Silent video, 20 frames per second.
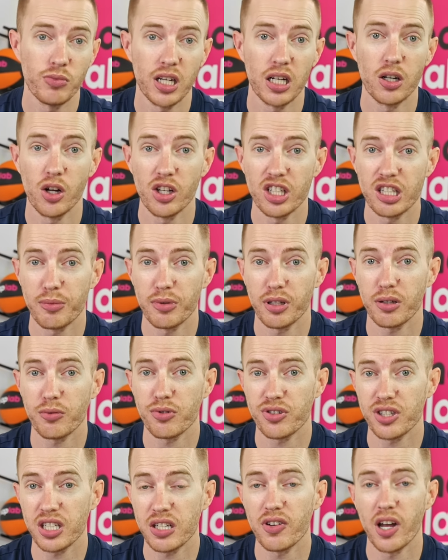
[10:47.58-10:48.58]
it ultimately
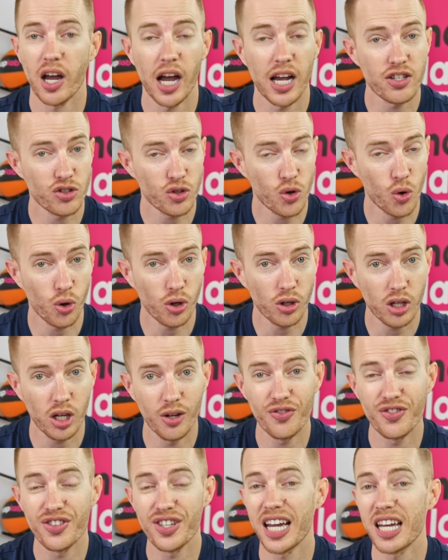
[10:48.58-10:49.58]
received a high score
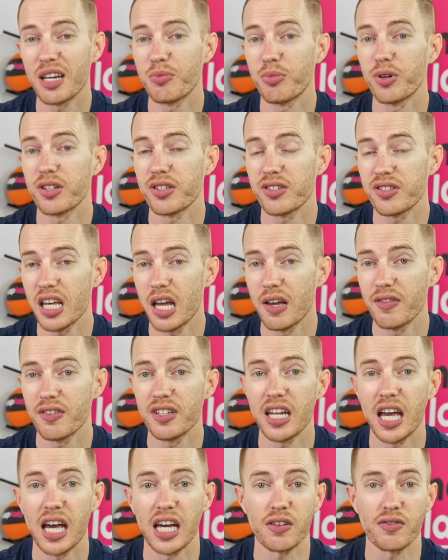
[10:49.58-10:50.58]
of
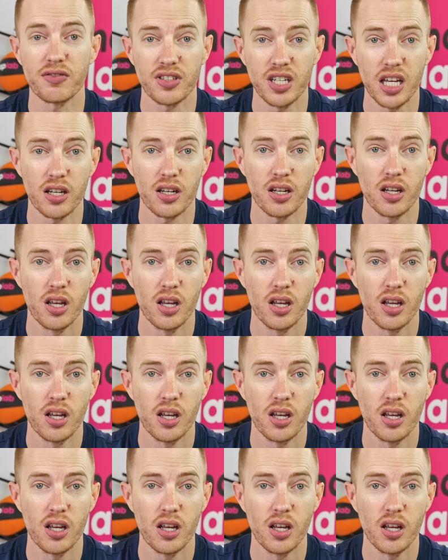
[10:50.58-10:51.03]
9.7 out of 10.